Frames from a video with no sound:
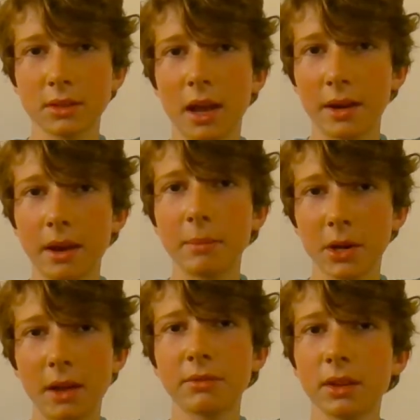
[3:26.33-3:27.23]
I'm
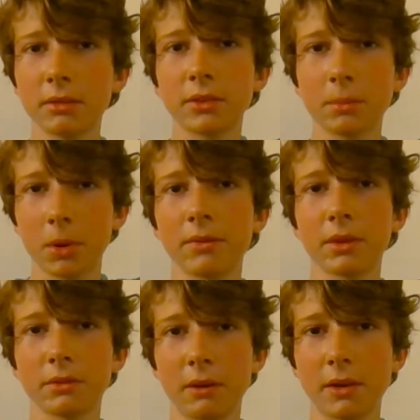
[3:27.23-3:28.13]
gonna have to give this a
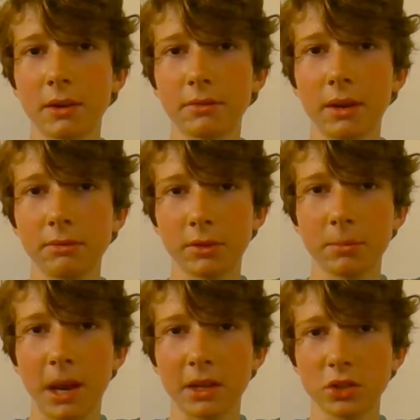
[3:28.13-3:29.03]
perfect 5 out of 5 for its
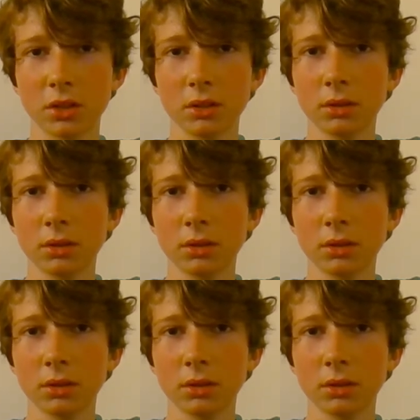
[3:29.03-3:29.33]
packaging.